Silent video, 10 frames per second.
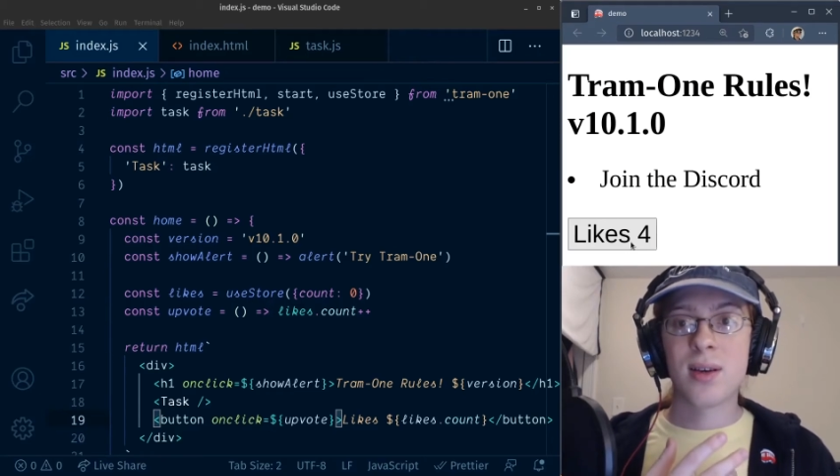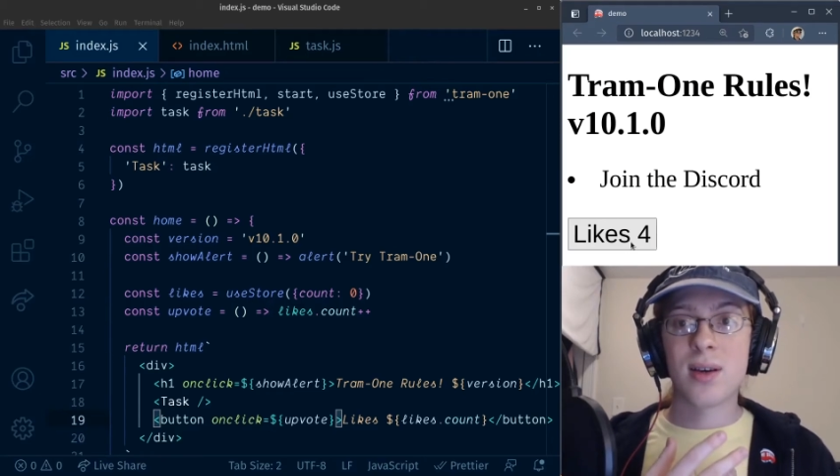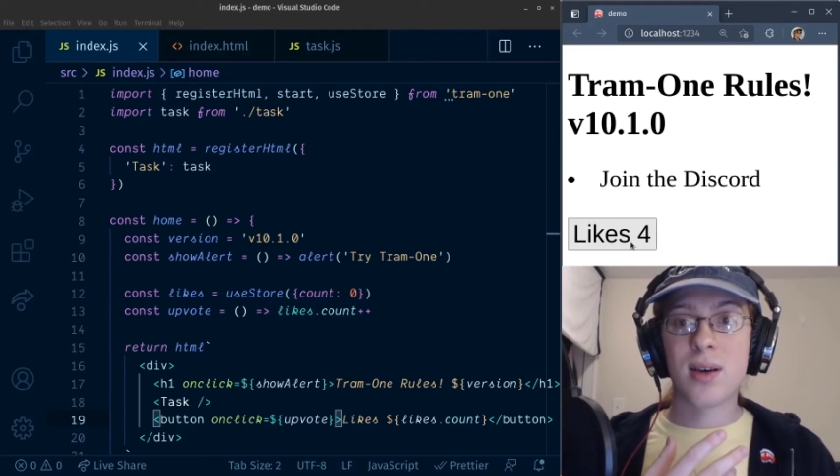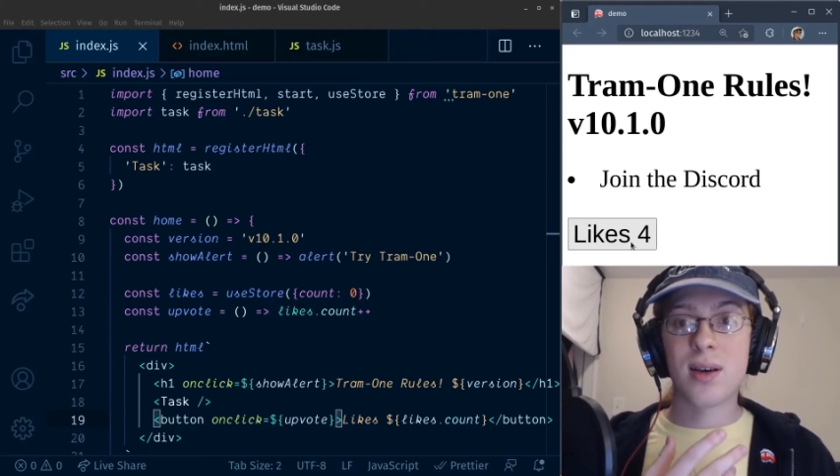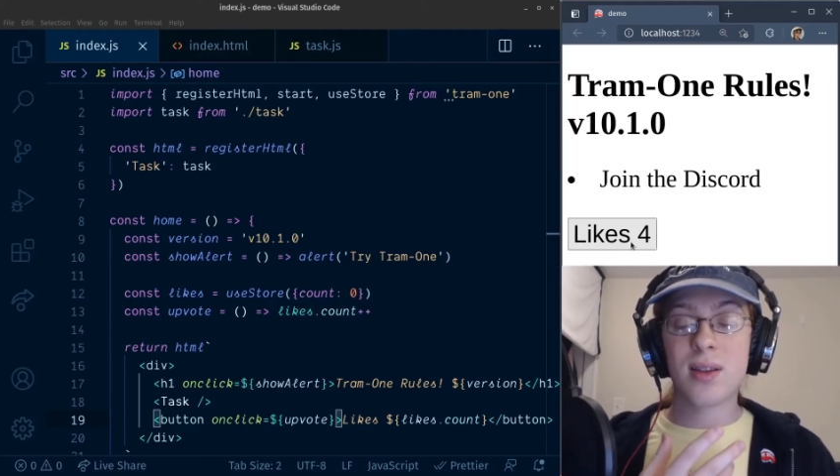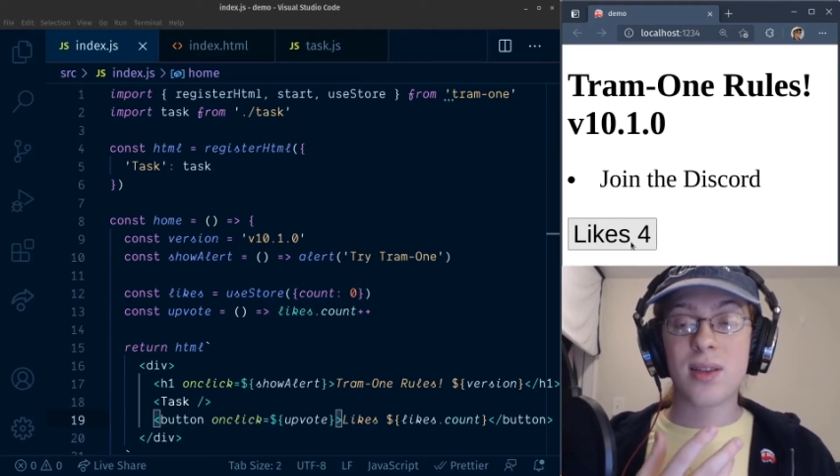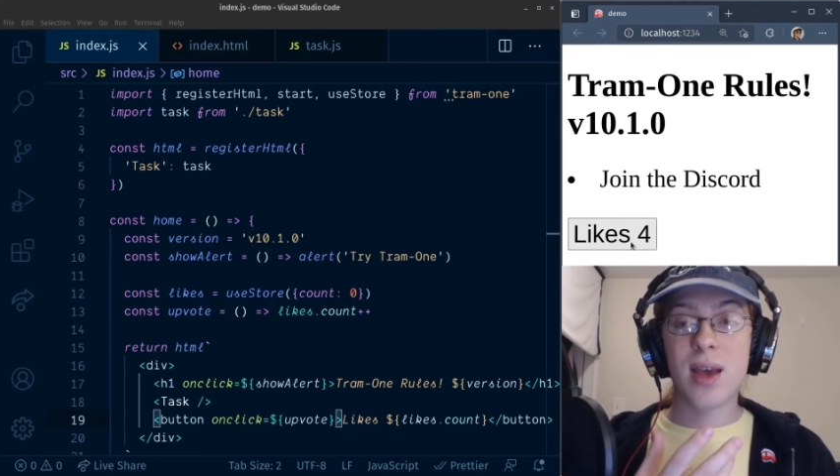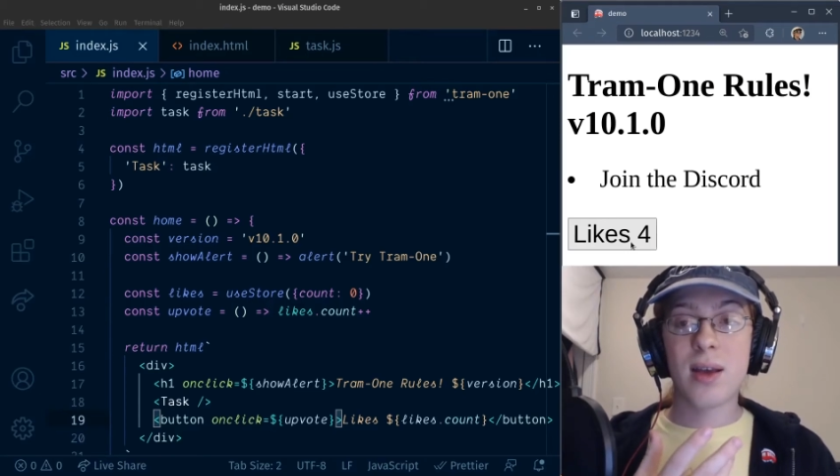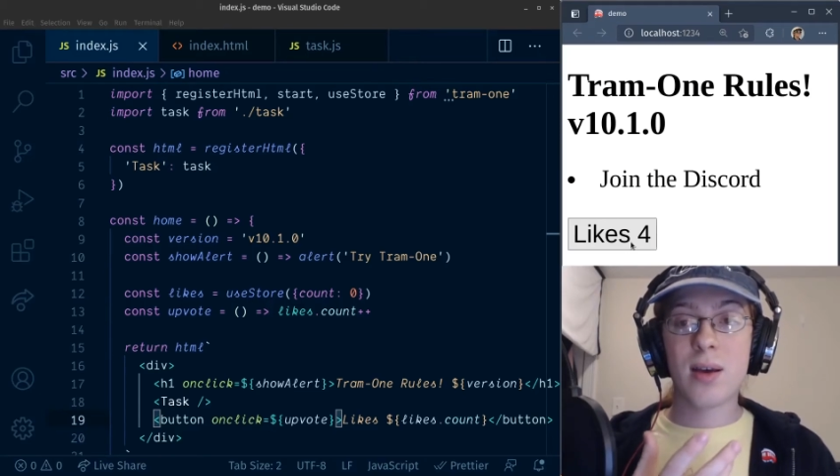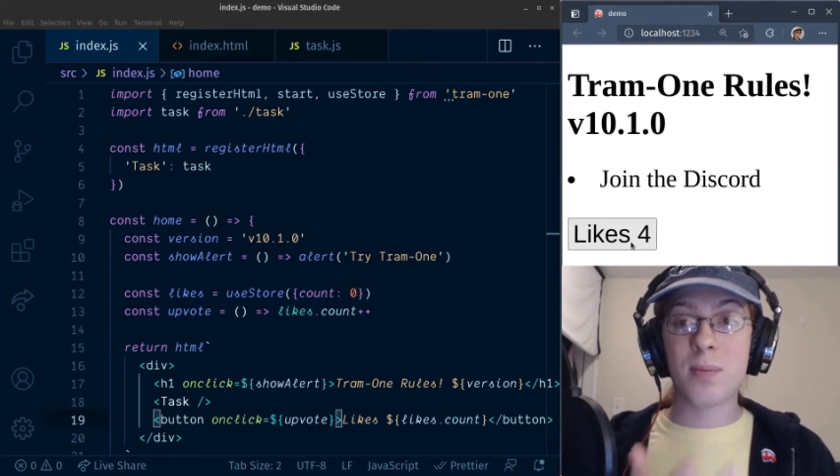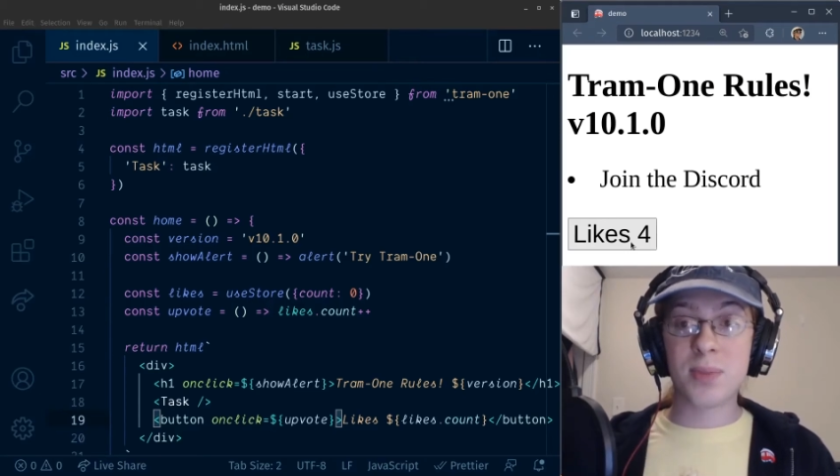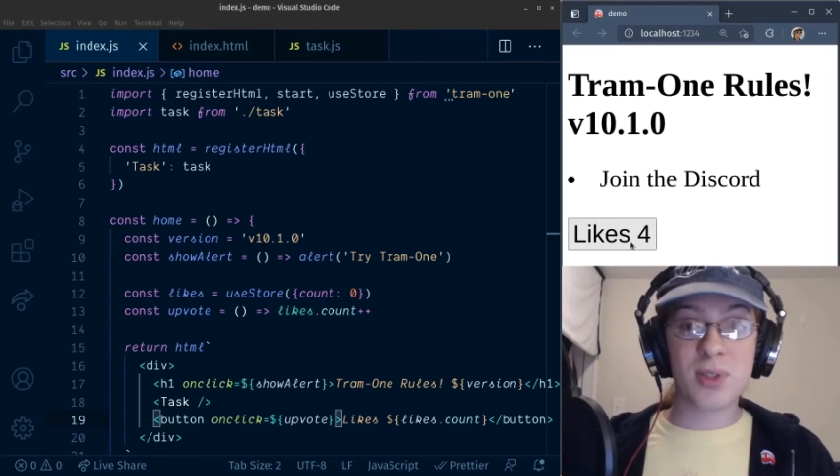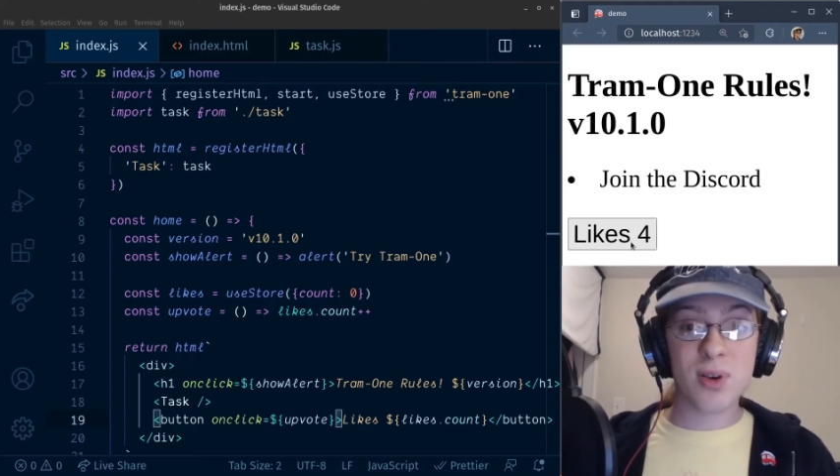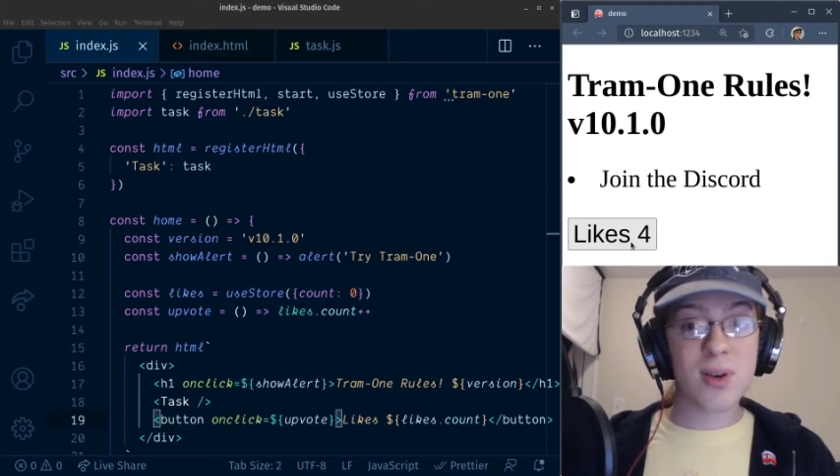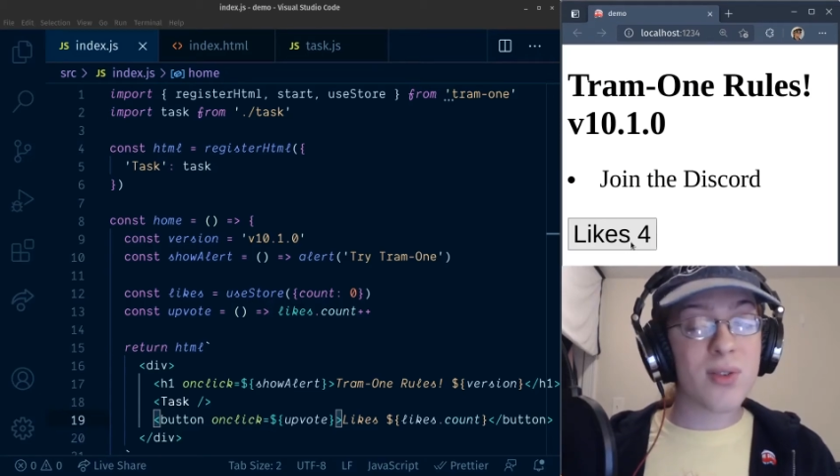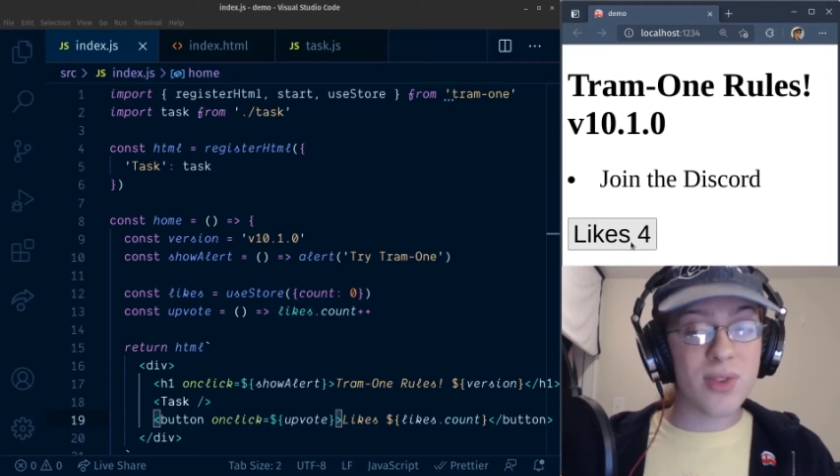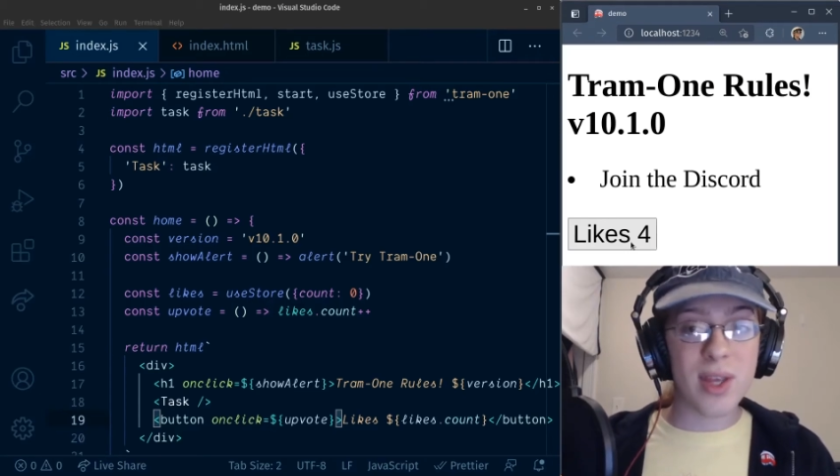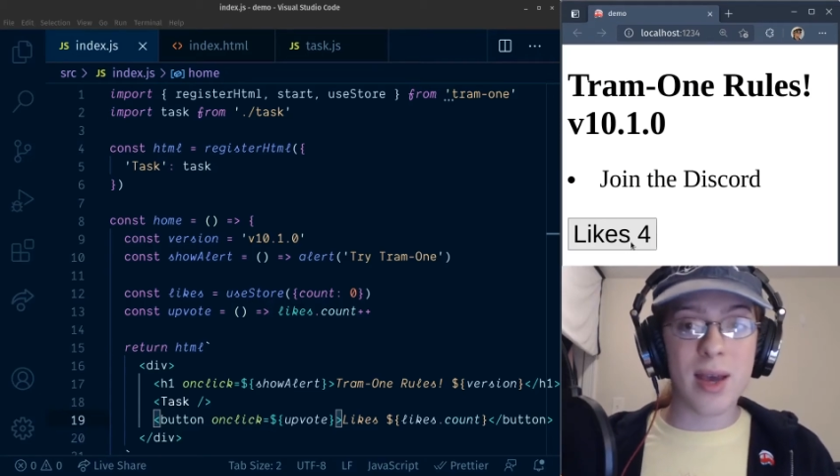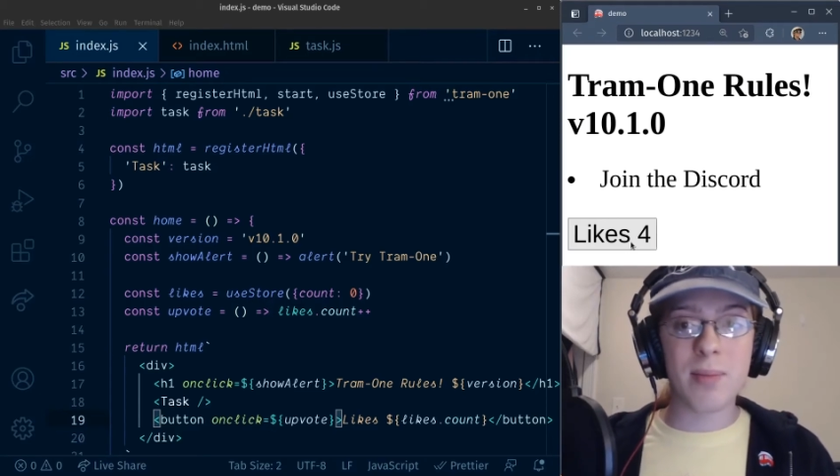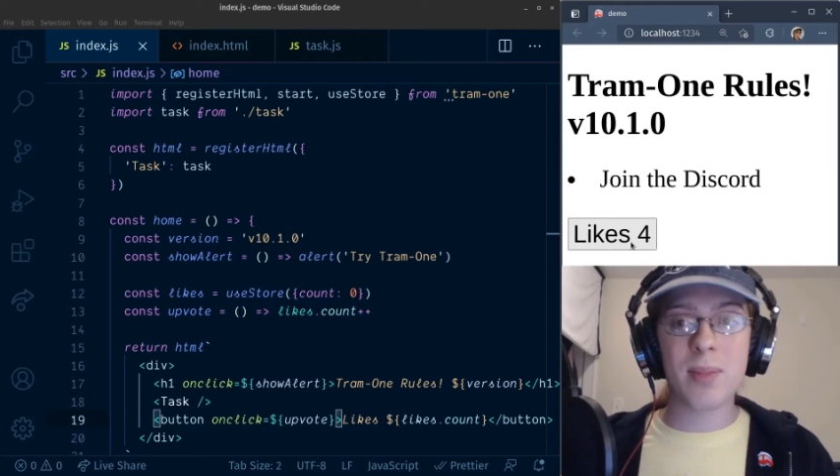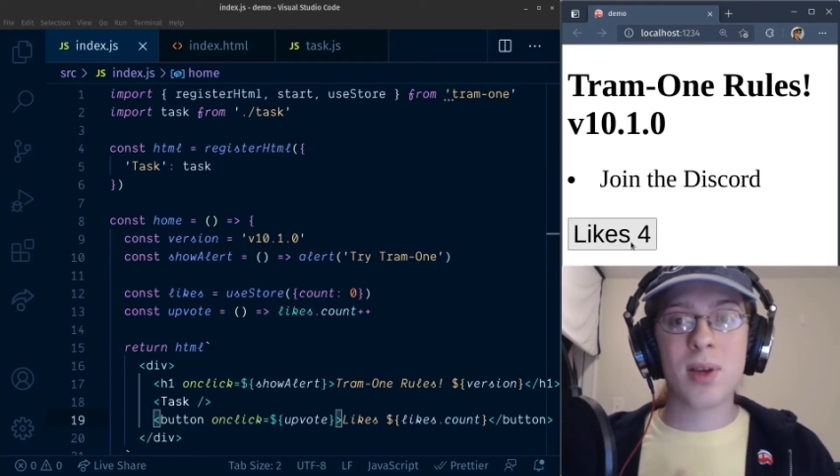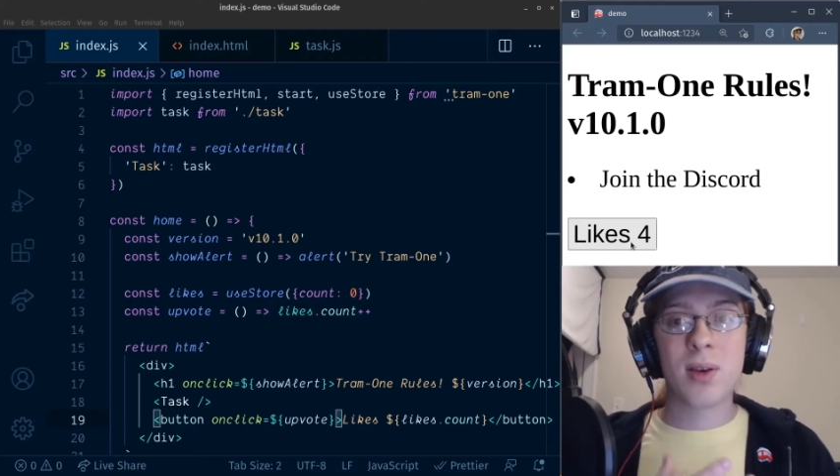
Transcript: that observe them